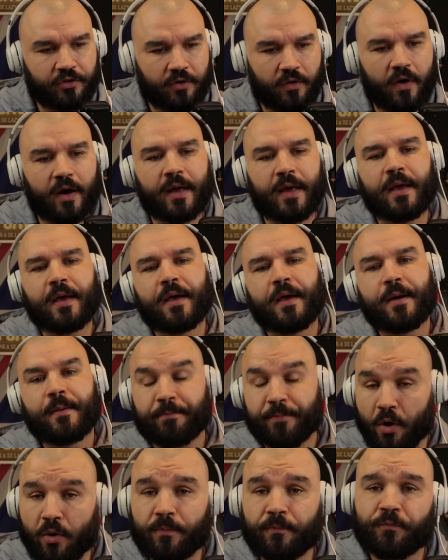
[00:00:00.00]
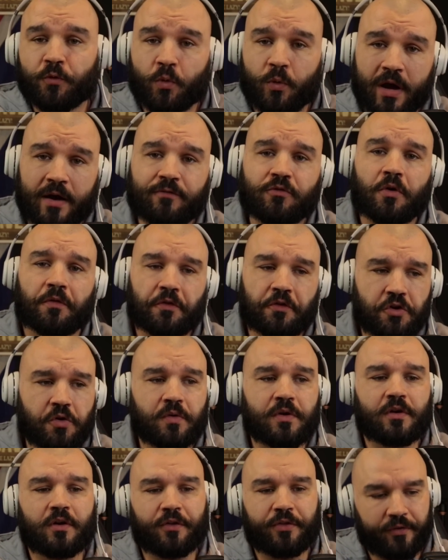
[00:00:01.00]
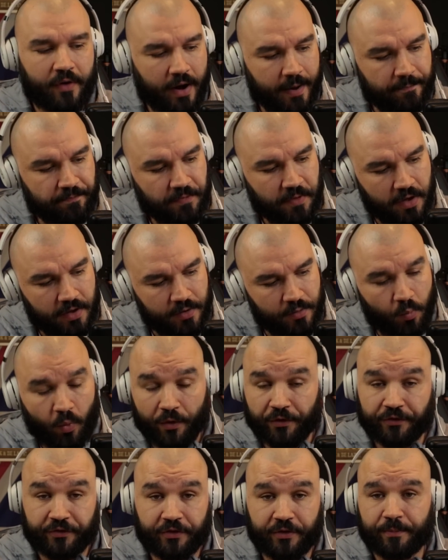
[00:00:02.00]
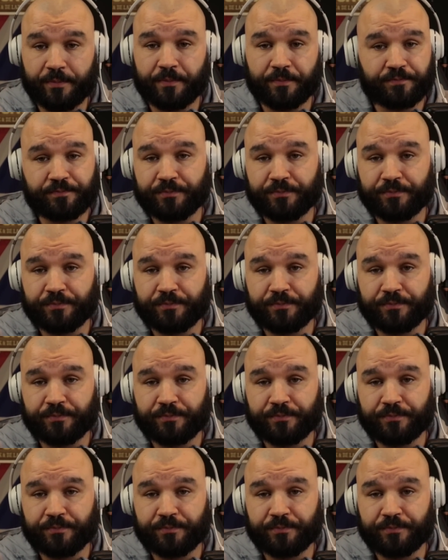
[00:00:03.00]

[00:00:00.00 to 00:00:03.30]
All right, but we have got the nuclear threat, and once the